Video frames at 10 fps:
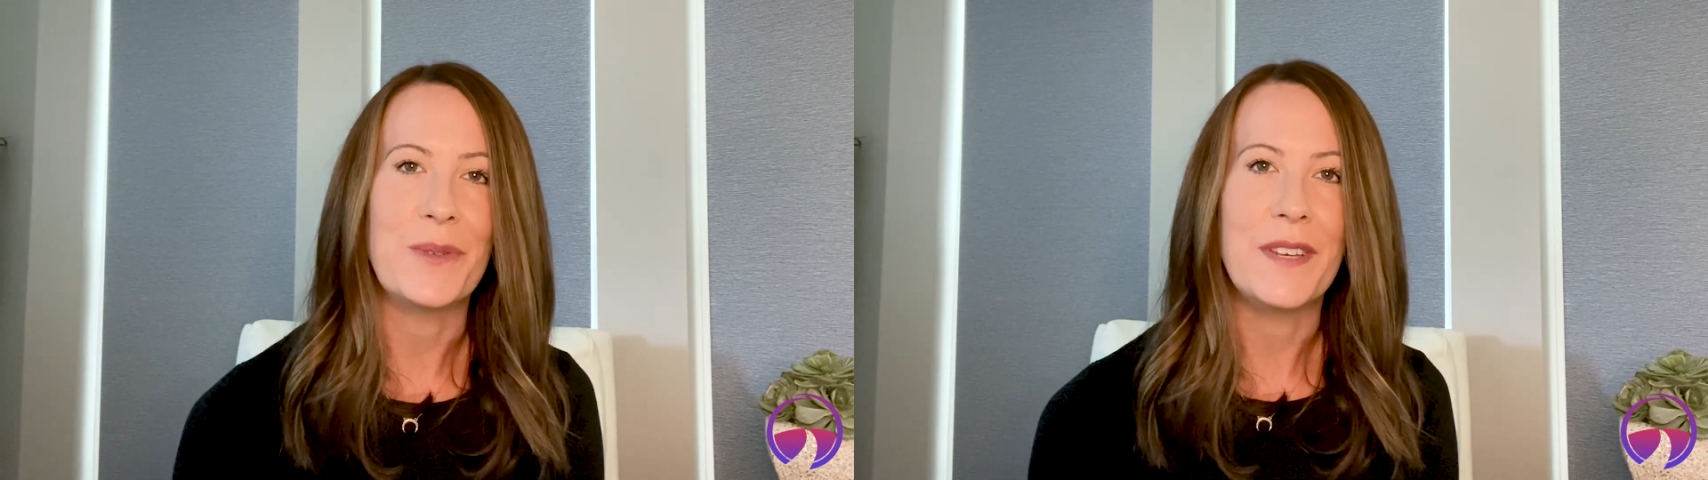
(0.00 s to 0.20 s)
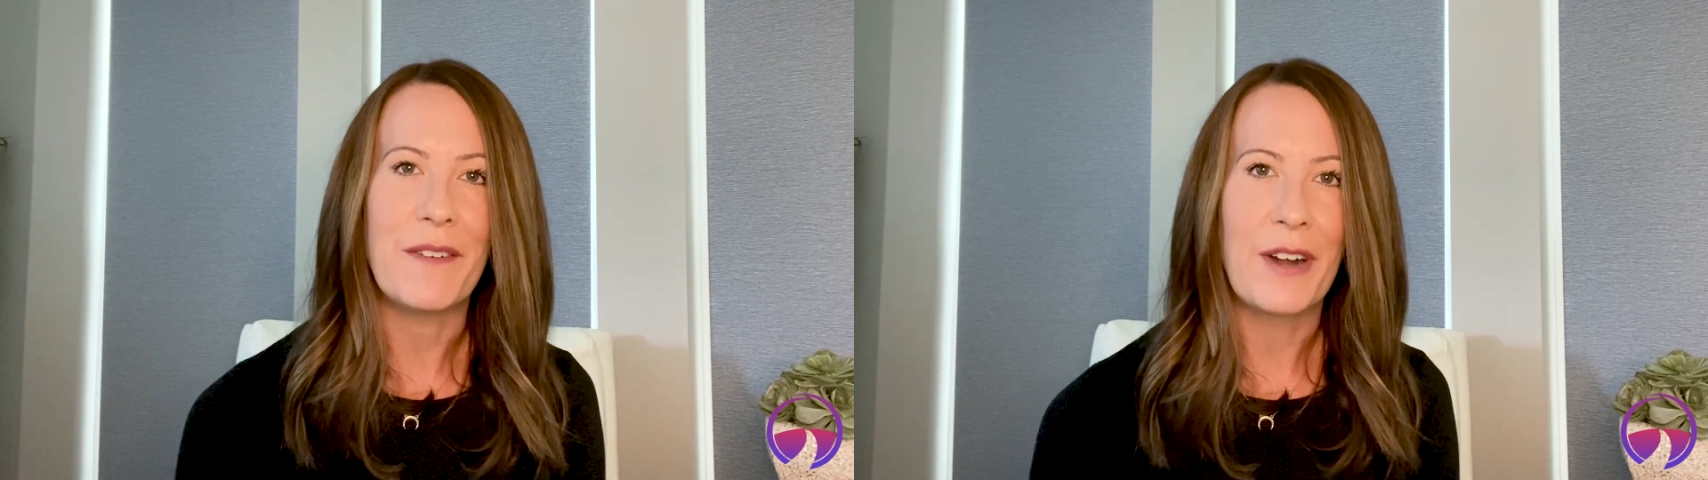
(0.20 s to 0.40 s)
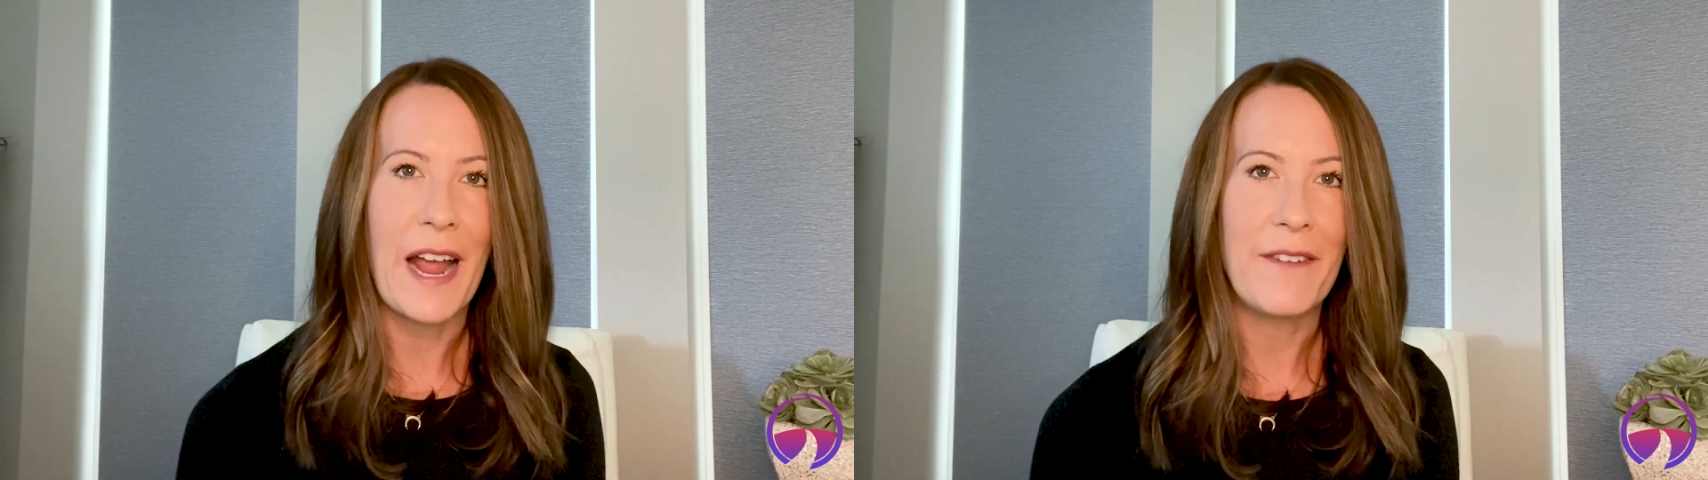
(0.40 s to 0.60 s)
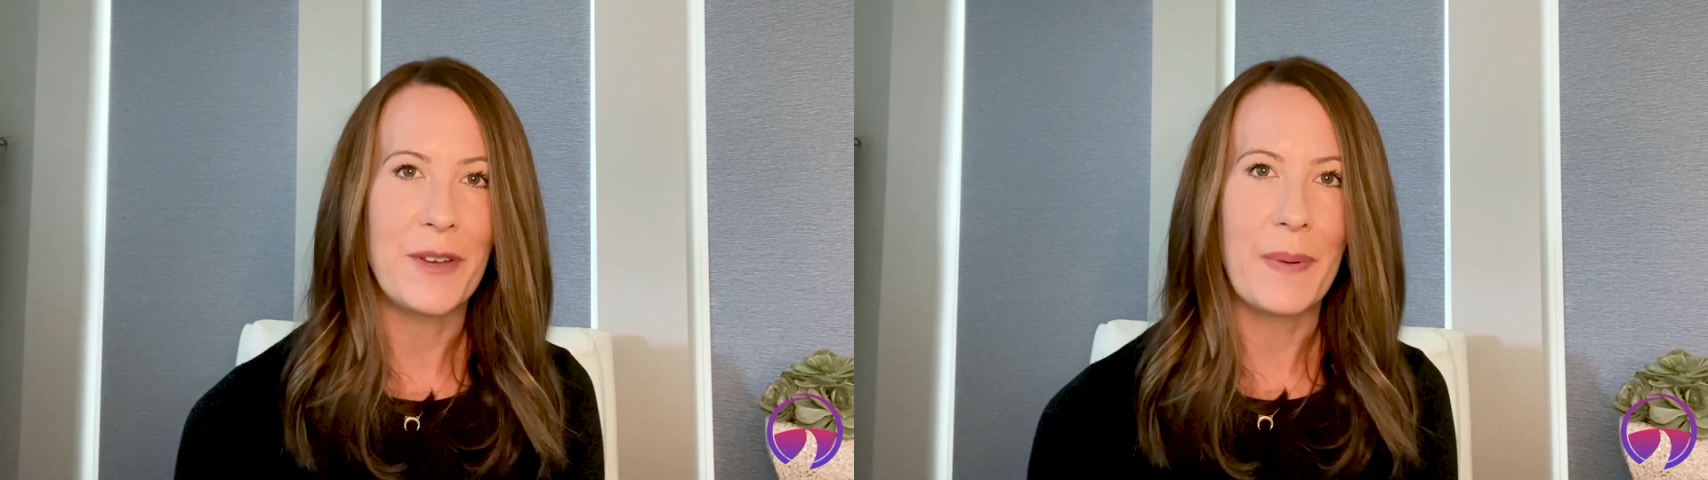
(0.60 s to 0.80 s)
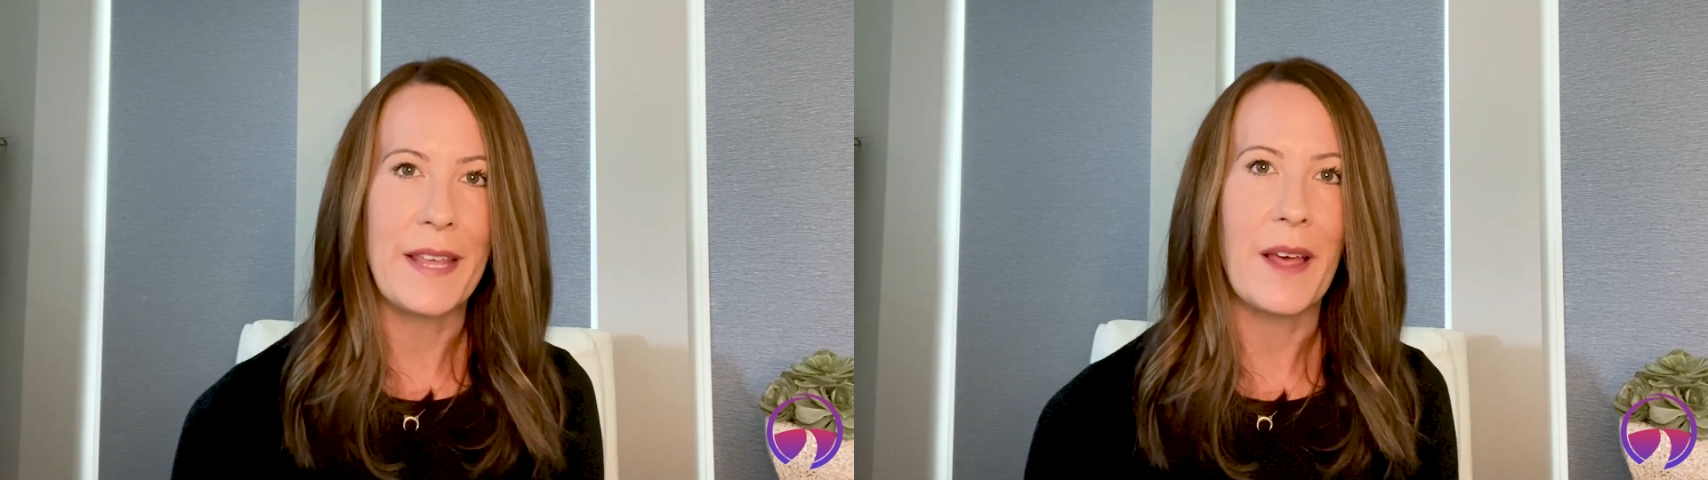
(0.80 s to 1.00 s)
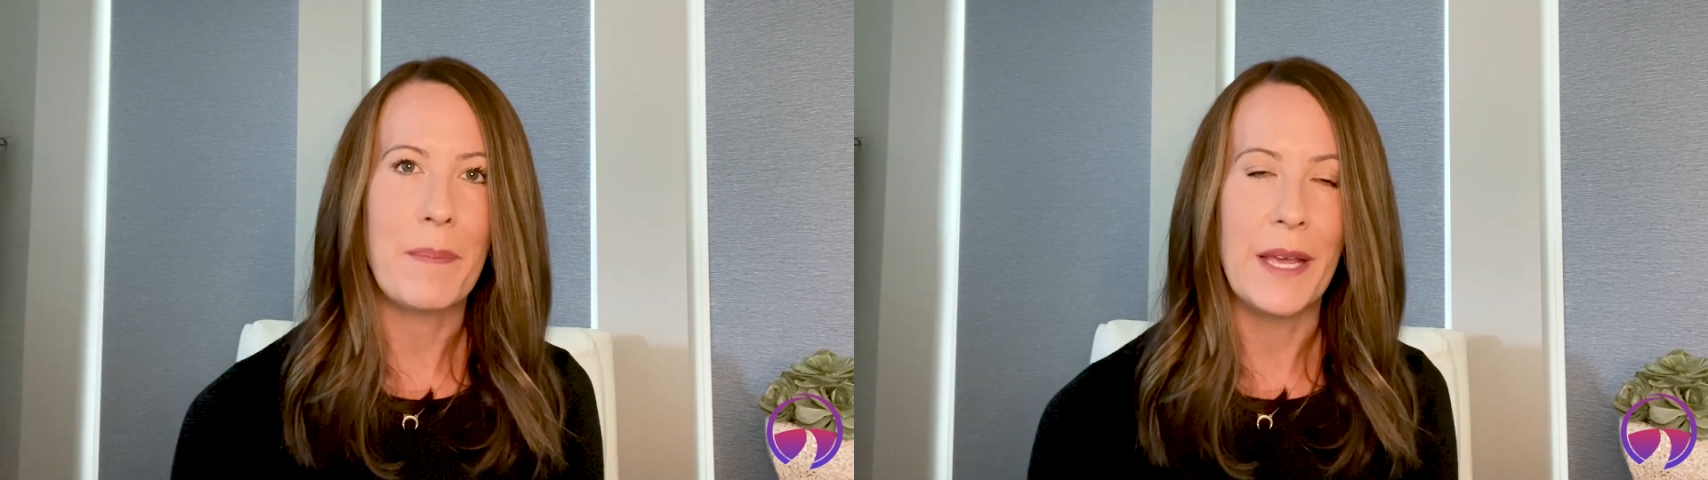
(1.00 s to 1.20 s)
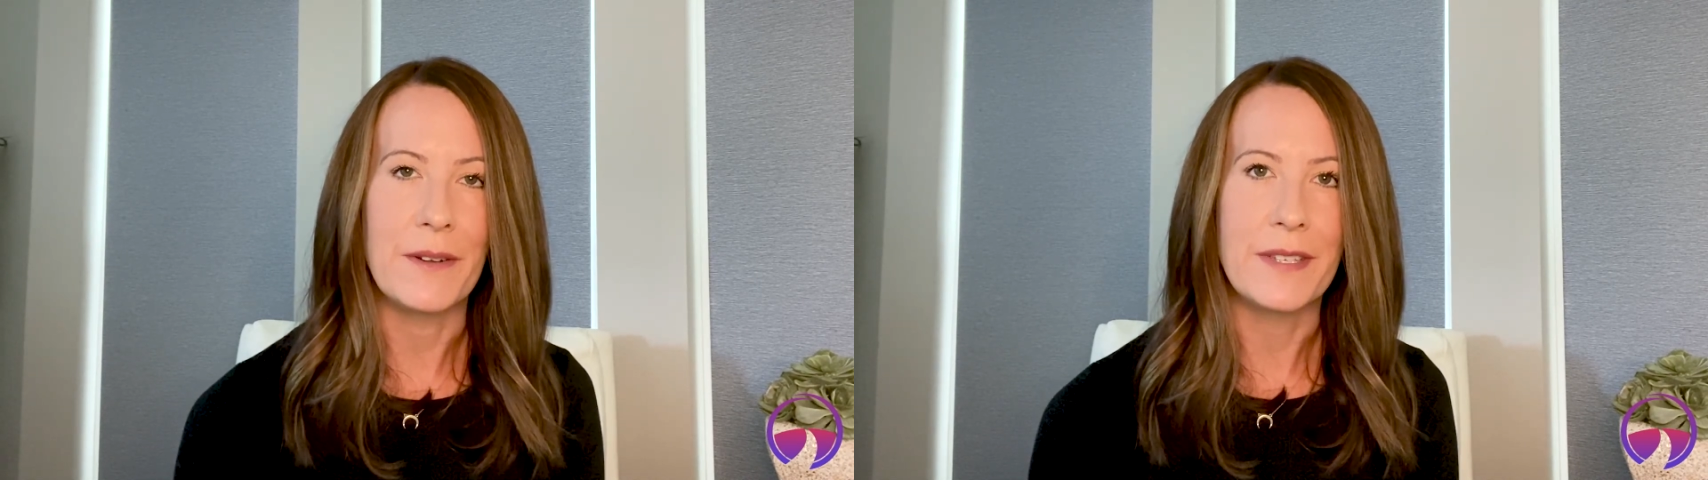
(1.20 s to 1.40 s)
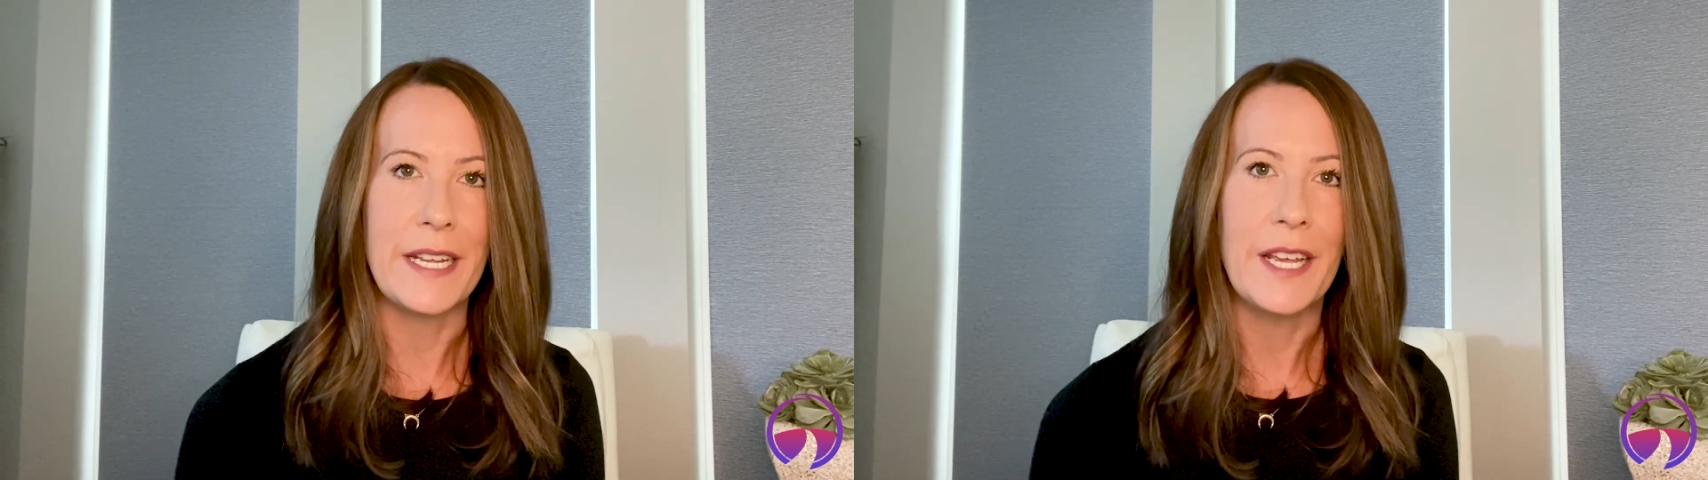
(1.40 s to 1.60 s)
you'll never have to pay that
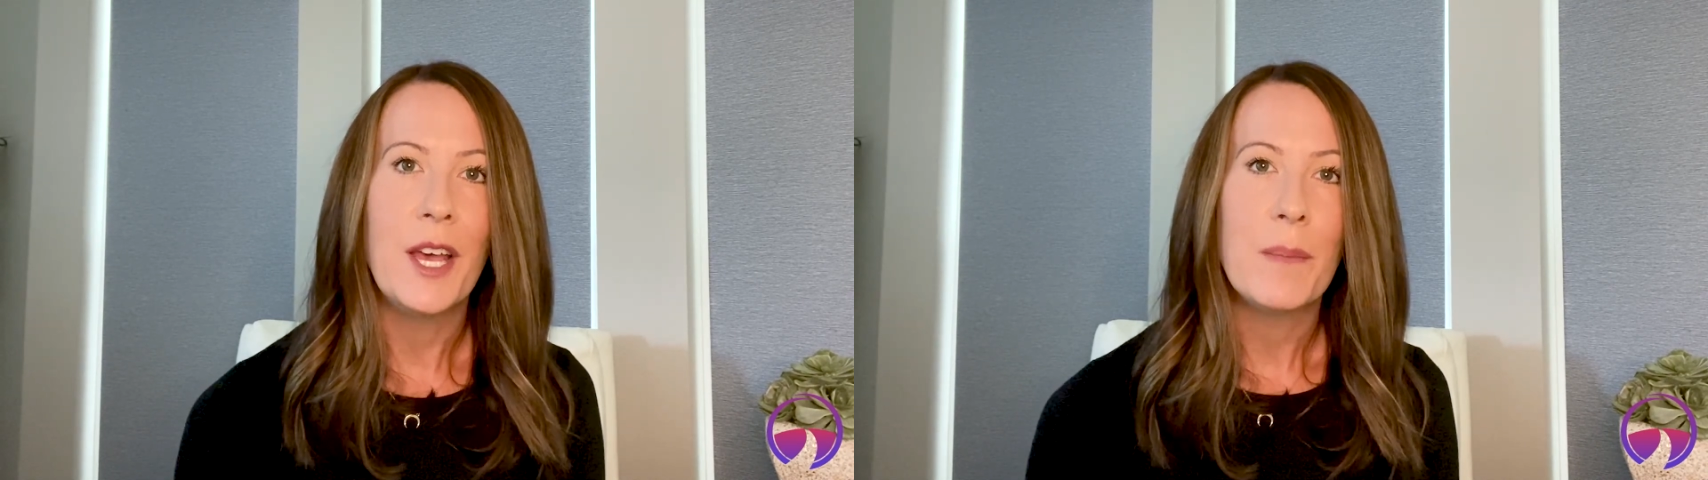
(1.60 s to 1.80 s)
penalty,